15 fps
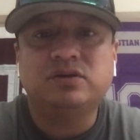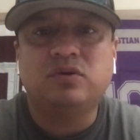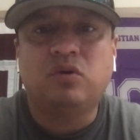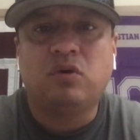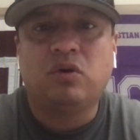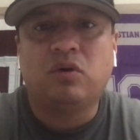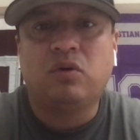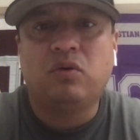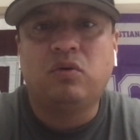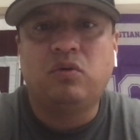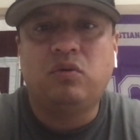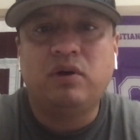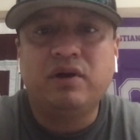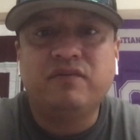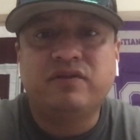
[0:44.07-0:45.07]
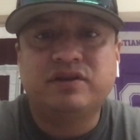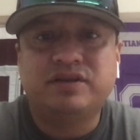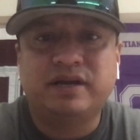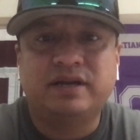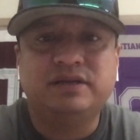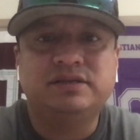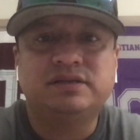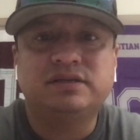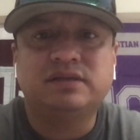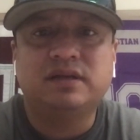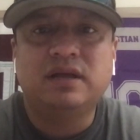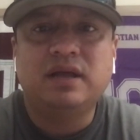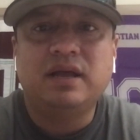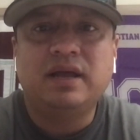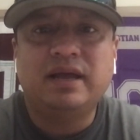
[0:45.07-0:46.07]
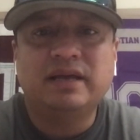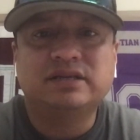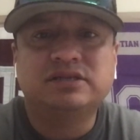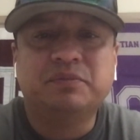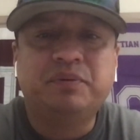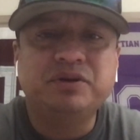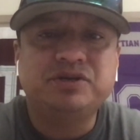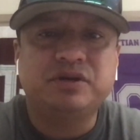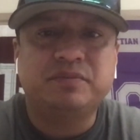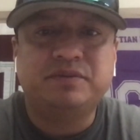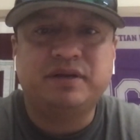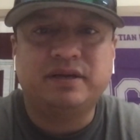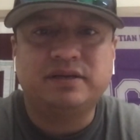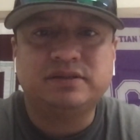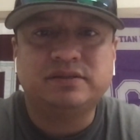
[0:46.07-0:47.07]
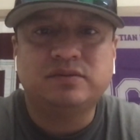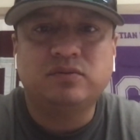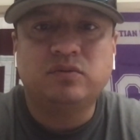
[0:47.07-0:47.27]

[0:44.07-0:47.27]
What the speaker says: or one of the tests, is the push-up test.